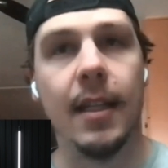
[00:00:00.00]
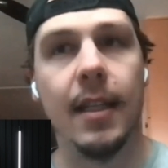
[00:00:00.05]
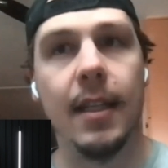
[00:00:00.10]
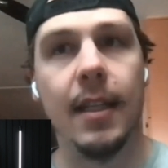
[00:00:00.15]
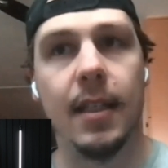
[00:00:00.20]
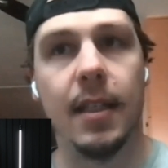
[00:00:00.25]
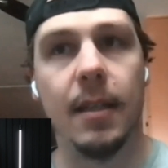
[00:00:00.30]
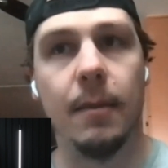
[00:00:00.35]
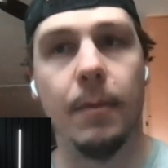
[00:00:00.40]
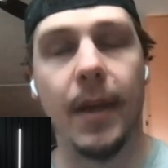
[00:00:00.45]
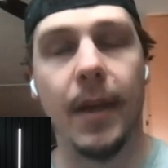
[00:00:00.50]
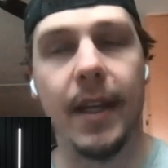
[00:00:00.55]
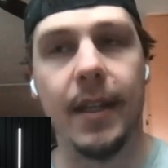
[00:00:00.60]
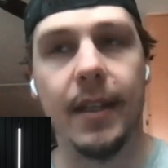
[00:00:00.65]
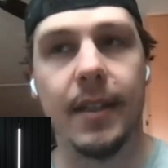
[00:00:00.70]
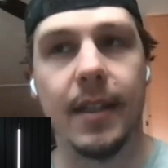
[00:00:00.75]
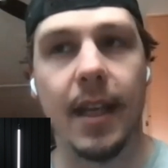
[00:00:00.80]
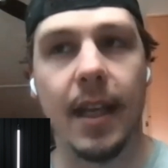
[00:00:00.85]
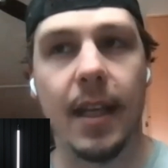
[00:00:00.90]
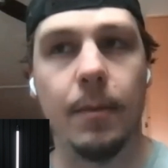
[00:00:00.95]
the
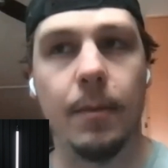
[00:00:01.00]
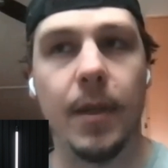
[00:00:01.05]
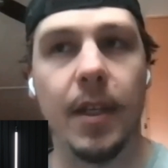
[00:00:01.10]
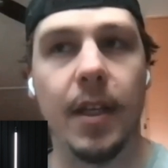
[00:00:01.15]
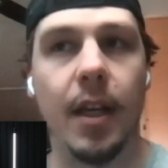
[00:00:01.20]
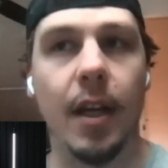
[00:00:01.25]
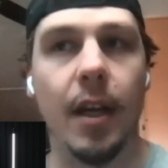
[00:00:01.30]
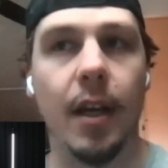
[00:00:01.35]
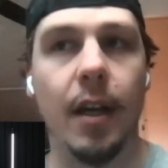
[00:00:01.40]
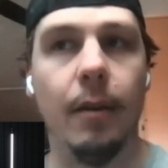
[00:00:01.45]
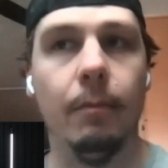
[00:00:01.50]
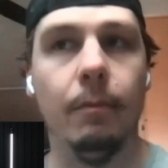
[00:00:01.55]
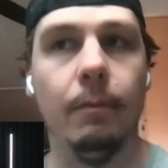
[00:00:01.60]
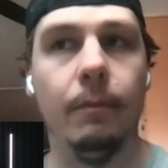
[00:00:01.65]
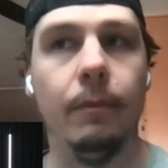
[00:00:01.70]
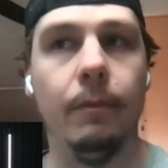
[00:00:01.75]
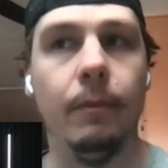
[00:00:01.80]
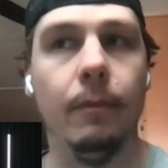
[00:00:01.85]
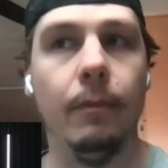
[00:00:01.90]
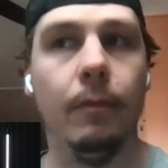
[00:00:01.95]
space has
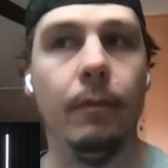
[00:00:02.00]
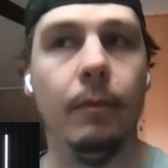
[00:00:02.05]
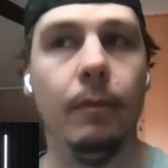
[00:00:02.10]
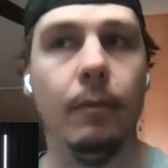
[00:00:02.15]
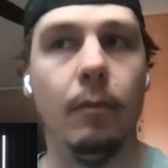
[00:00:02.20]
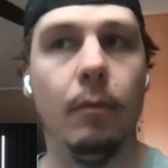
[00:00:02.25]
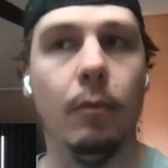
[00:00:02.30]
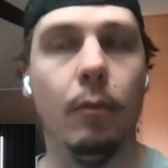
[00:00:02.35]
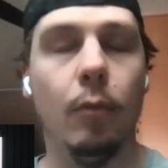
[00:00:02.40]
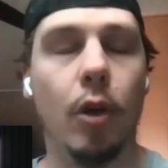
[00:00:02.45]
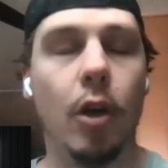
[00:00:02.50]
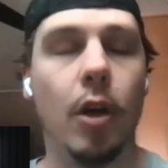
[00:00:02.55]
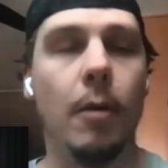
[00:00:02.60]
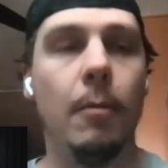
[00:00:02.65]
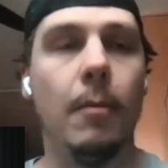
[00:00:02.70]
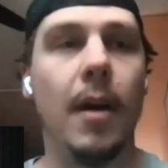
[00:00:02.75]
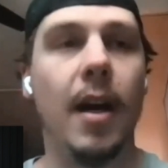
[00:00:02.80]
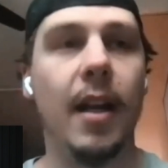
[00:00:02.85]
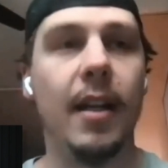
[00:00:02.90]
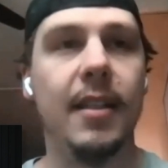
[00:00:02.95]
become more
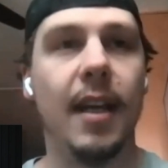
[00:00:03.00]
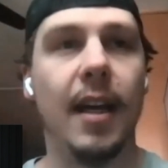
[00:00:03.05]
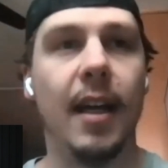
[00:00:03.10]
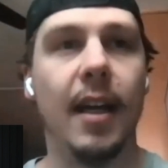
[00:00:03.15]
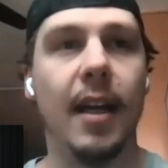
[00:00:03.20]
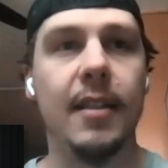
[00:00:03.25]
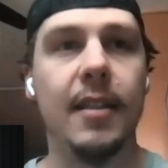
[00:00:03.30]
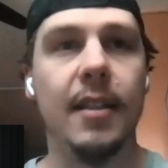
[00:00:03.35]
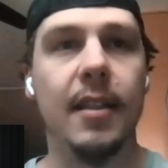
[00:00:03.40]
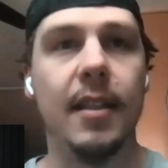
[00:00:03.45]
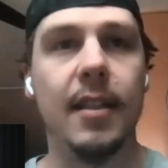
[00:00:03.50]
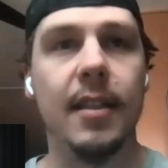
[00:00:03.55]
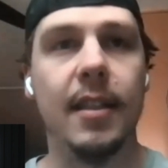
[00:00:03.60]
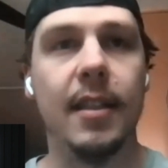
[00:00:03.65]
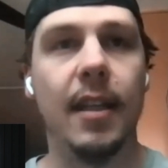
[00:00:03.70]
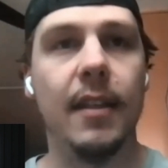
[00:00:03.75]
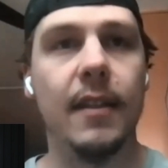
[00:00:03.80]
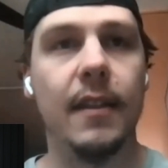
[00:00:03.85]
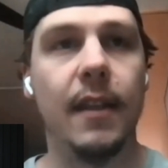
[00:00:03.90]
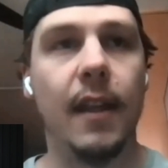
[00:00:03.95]
commoditized in the
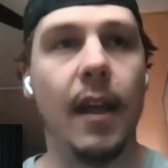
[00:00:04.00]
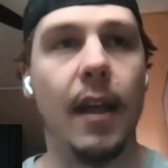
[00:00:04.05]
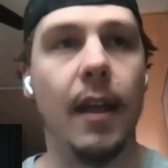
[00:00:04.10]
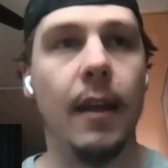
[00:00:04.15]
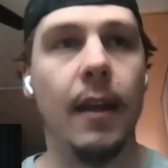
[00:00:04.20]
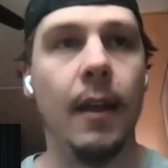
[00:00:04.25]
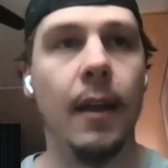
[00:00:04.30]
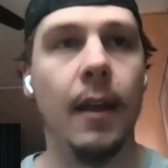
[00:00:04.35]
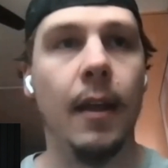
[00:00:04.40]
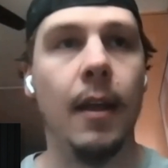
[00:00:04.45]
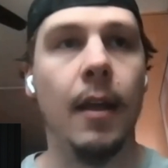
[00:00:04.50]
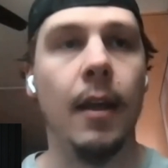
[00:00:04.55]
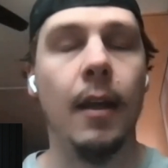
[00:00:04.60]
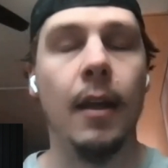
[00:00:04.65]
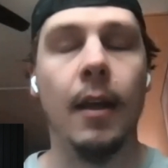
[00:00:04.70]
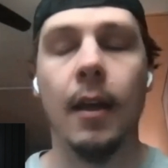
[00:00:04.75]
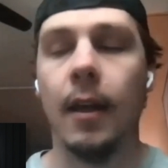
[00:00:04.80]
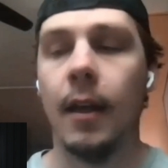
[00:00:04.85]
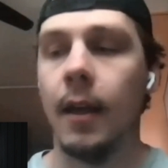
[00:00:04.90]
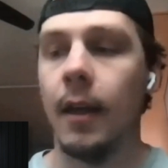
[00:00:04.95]
sense that
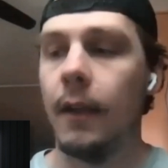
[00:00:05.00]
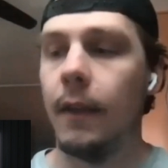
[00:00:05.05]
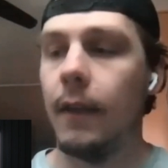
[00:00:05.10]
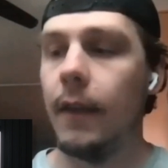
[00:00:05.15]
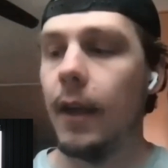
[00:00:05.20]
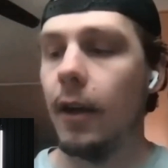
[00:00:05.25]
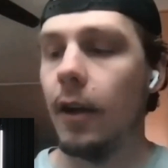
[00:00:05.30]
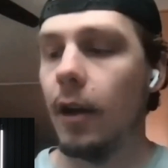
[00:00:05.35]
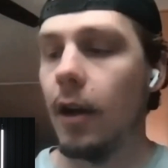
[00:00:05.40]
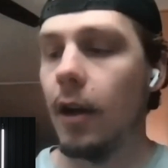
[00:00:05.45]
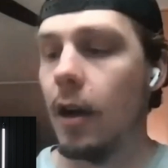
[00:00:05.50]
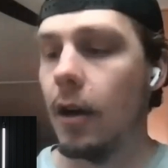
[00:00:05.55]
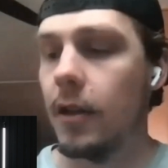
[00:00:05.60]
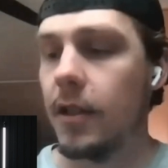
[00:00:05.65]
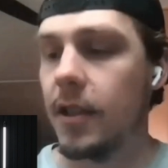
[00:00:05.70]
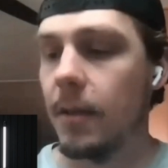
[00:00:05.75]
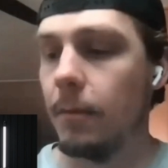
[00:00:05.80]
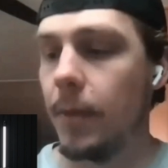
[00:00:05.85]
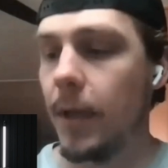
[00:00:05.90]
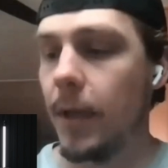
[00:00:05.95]
there are
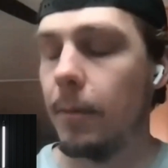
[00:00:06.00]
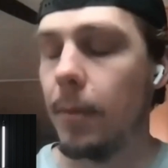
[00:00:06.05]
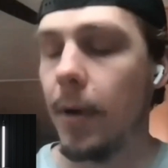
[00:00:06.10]
some